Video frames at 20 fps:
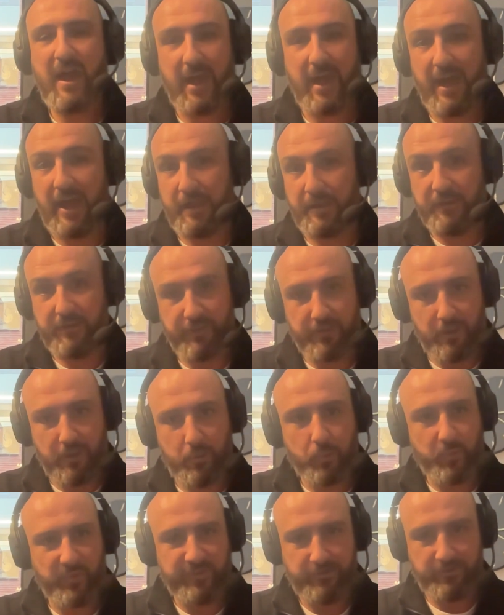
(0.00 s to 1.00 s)
And,
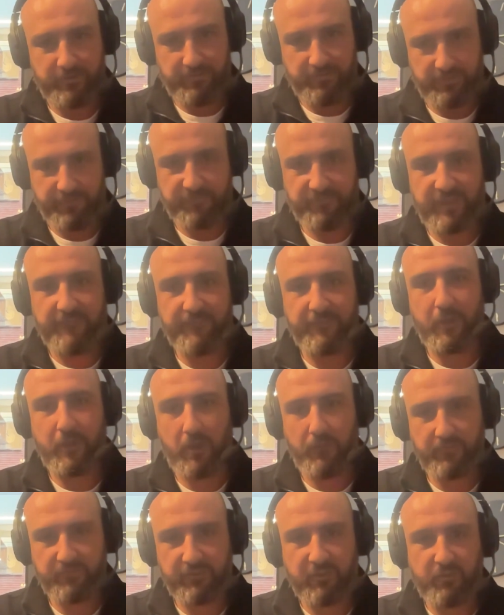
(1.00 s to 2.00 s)
we do just love to have that
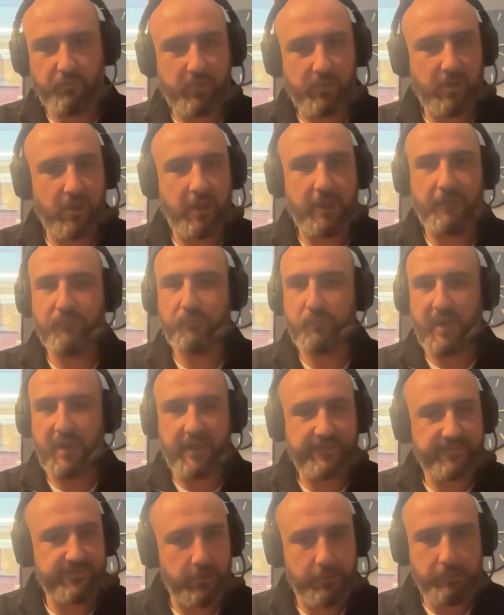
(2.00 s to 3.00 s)
conversation with clients where
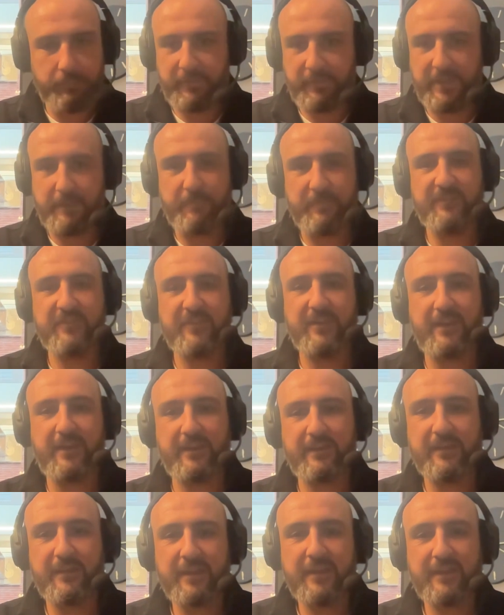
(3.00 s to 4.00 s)
SEO and
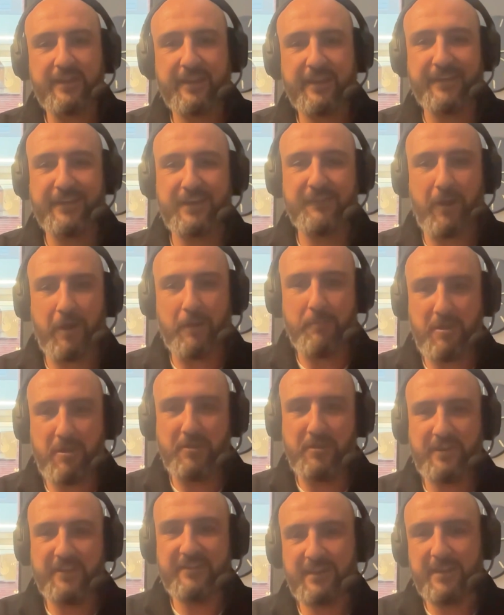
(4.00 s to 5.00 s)
PPC can live
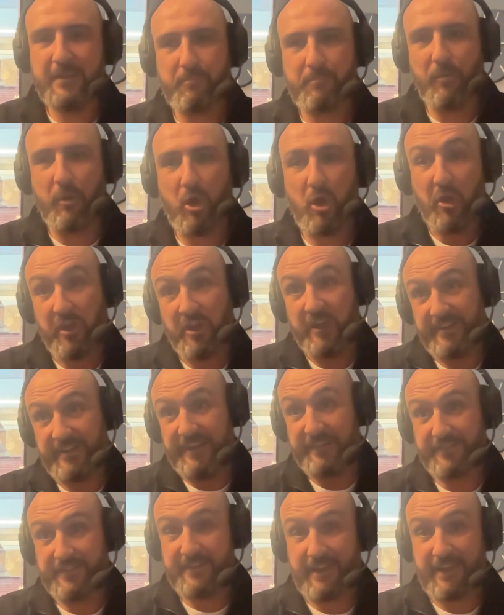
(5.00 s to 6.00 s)
harmoniously. But at the
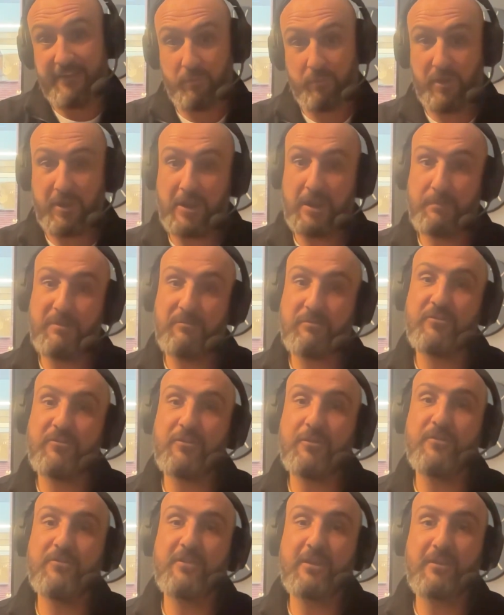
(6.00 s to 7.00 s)
end of the day, if we're going to be
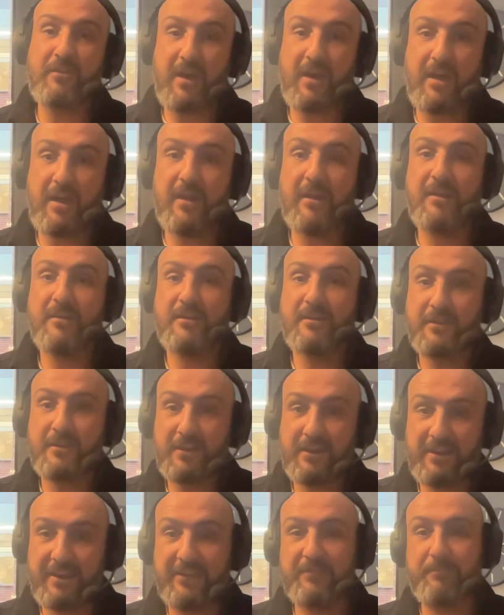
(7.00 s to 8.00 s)
reducing their
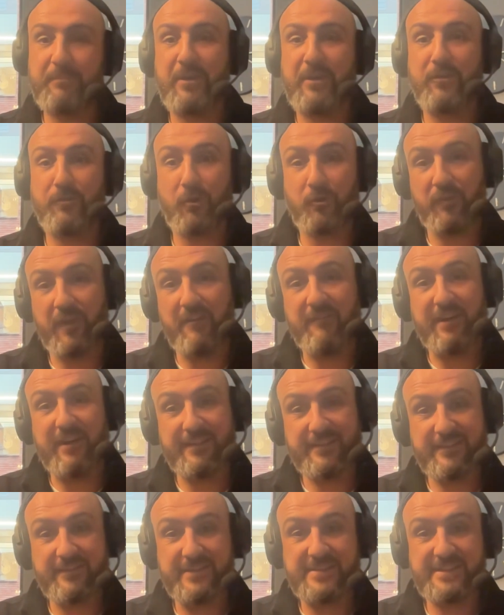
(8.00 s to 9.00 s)
click spend or their
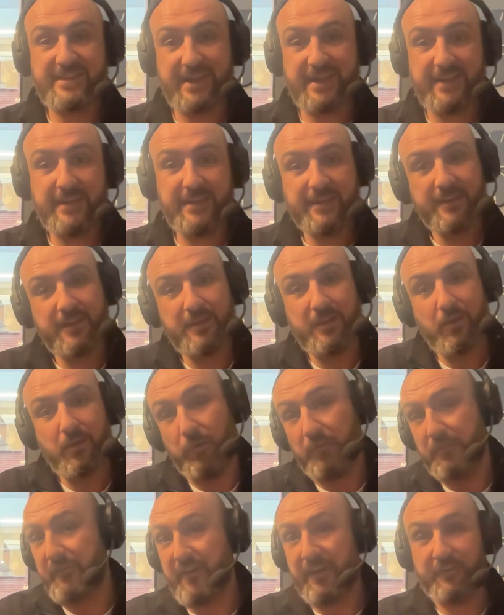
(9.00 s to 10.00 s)
activity
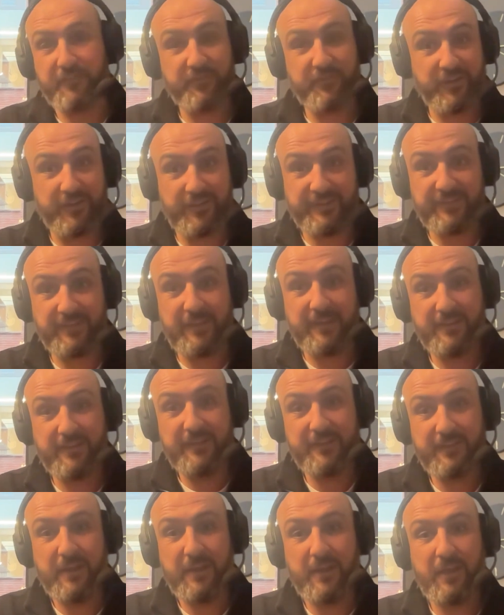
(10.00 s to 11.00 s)
or vice versa,
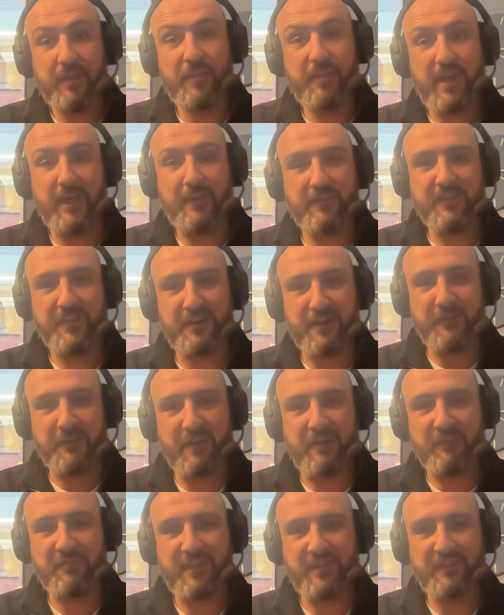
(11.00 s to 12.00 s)
then,
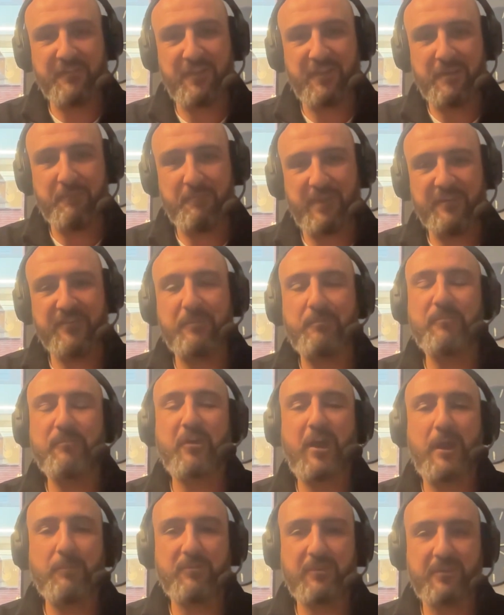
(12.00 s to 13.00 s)
there's going to be
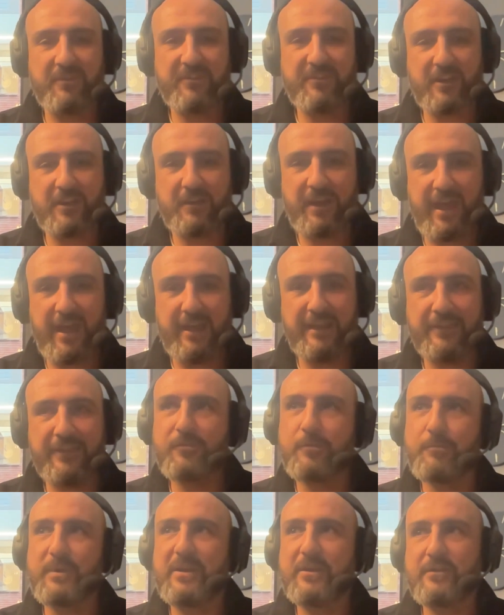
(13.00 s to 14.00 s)
sometimes it's going to get a
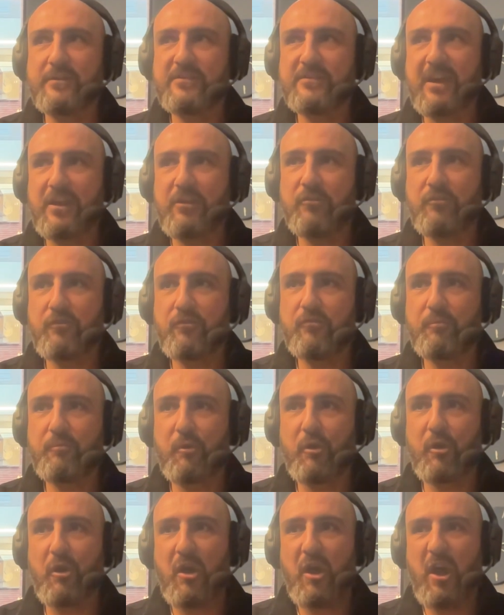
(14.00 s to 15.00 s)
little bit contentious.
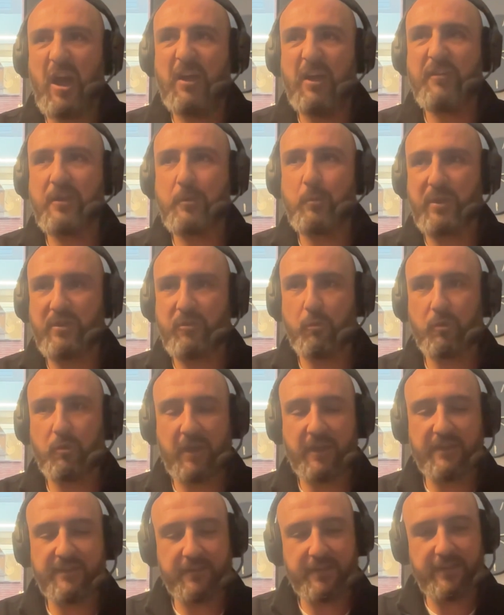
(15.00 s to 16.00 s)
But I think we all
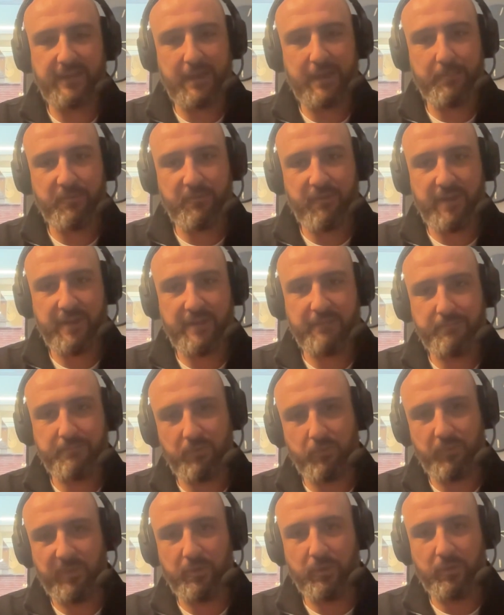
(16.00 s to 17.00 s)
like to collaborate, but
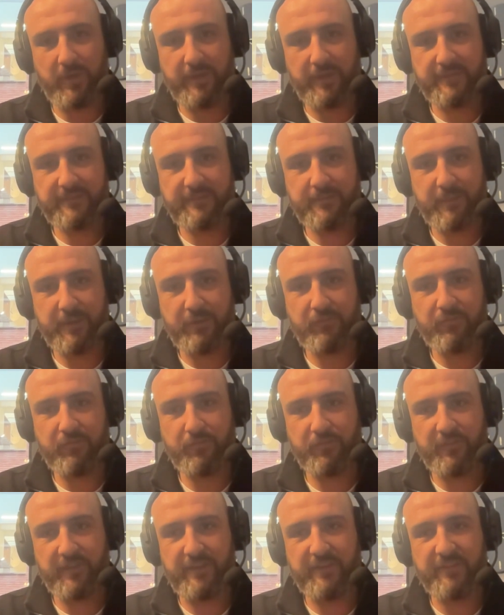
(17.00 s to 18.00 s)
we all like to make sure
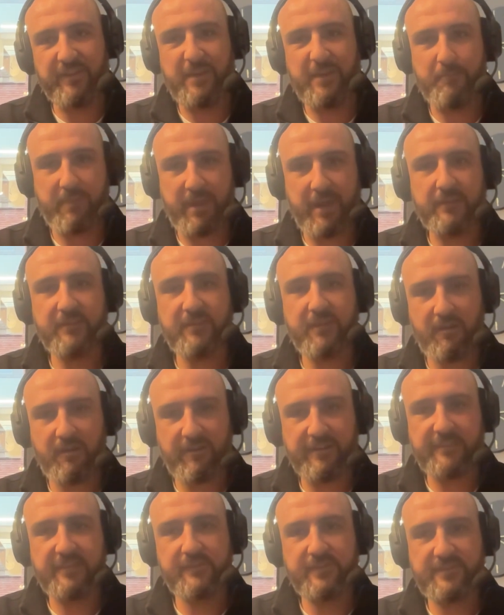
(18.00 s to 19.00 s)
that it doesn't impact our
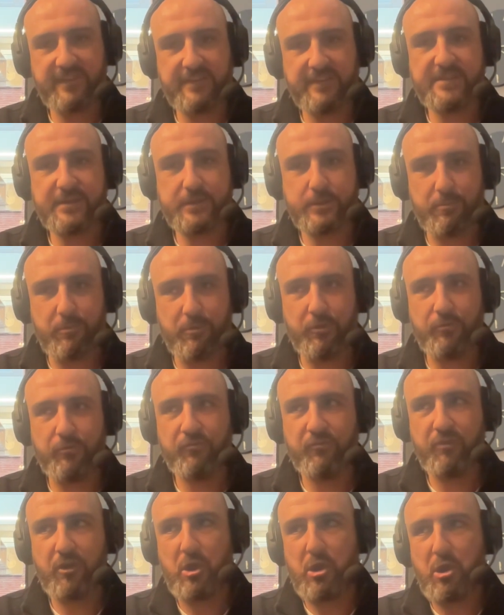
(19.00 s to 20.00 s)
activity too much.